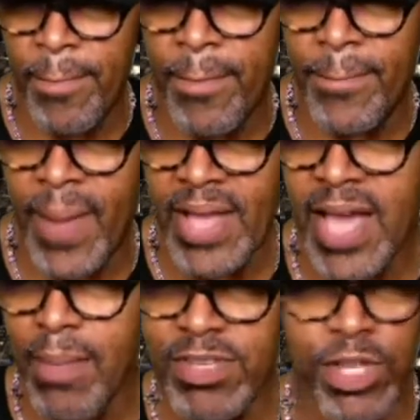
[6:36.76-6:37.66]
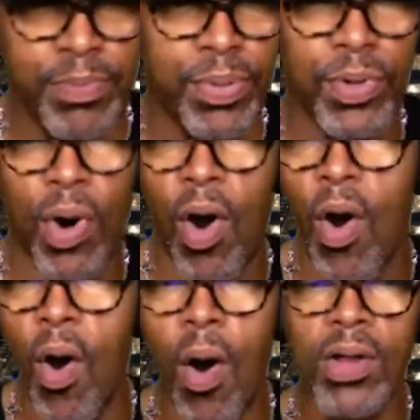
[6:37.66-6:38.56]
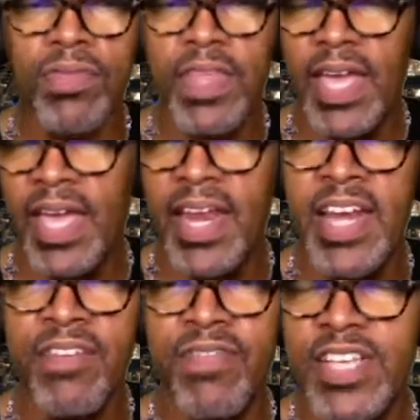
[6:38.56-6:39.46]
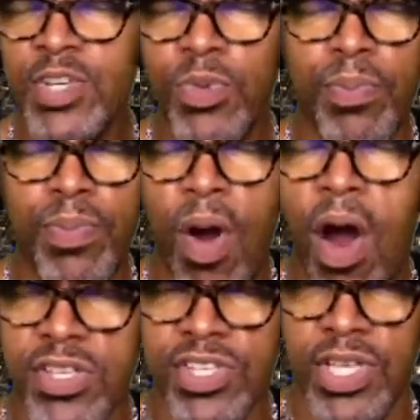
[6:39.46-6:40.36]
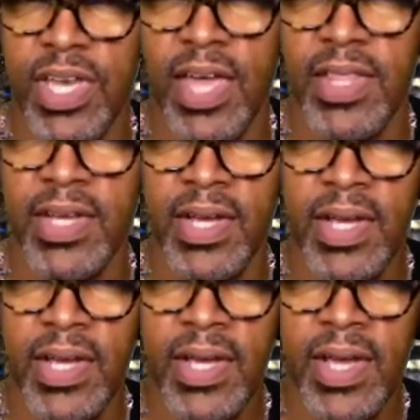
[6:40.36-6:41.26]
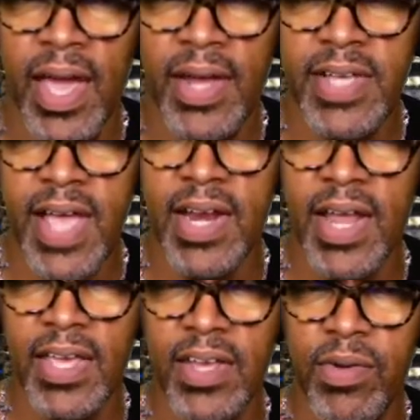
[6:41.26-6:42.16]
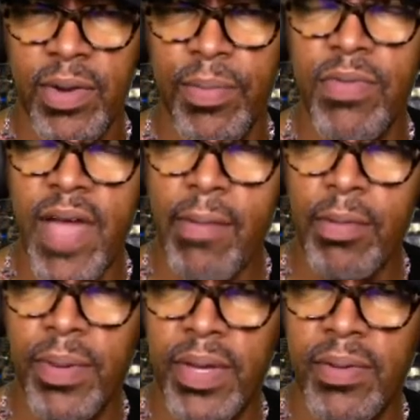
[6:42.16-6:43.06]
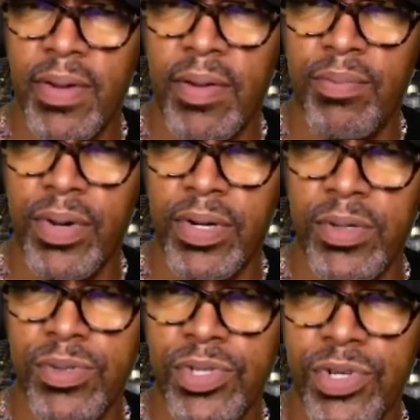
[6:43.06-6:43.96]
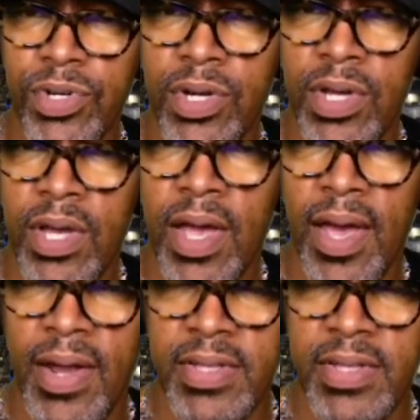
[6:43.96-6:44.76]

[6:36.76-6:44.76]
my job is to pull all of the individual parts together, and kind of like in a movie, I would be a producer and a